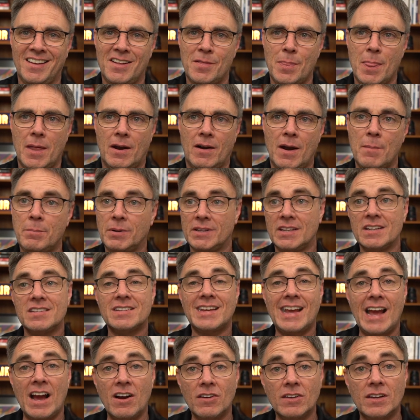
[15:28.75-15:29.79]
All right, but this
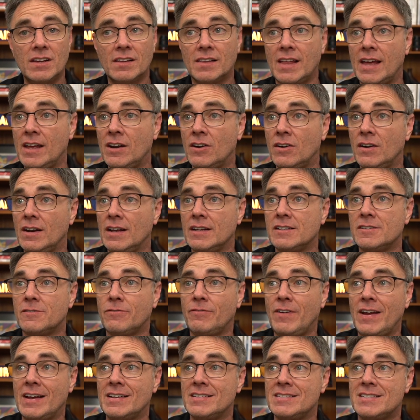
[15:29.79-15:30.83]
calculator is
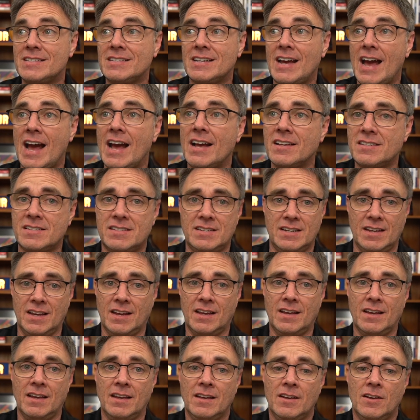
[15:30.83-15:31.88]

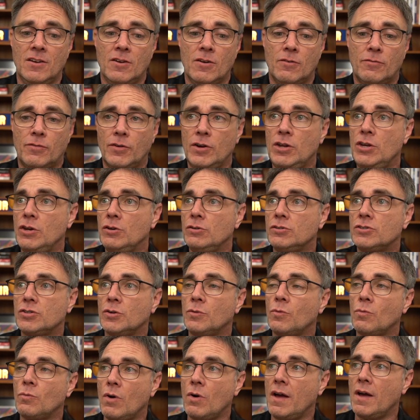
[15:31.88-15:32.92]
fantastic for you to
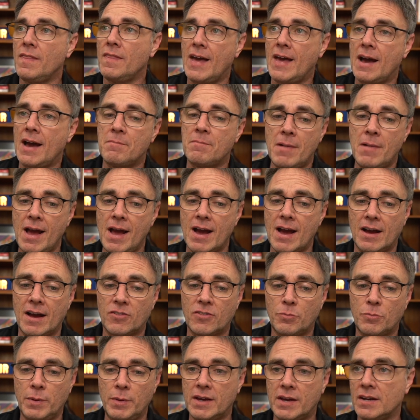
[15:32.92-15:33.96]
run that math
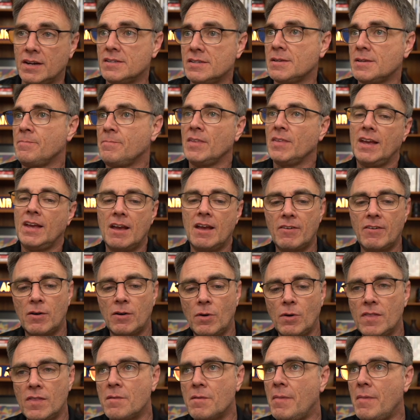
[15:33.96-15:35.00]
because if I
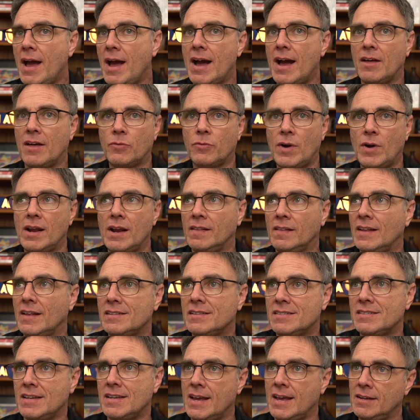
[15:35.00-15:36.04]
run the math, right, and let's
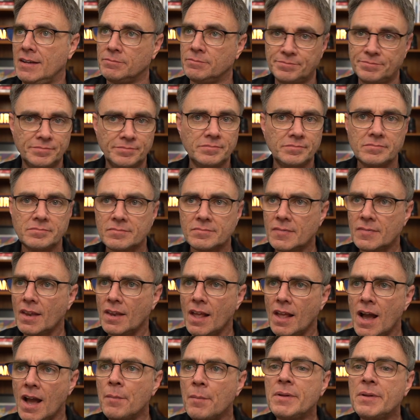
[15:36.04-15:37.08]
say
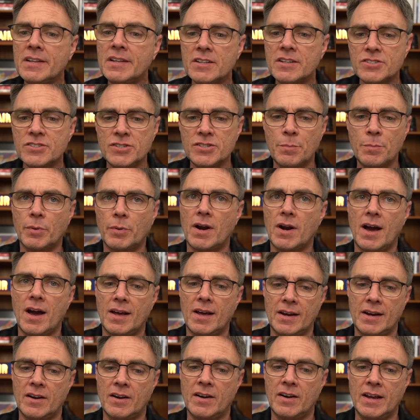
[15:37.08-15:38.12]
I'm in this super hot
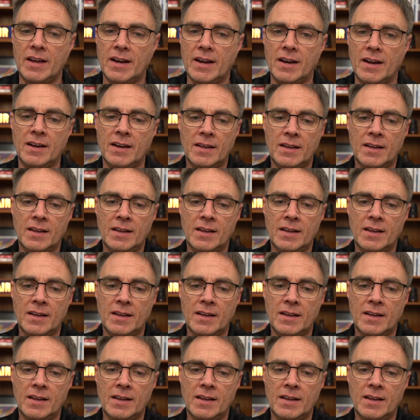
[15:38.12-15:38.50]
area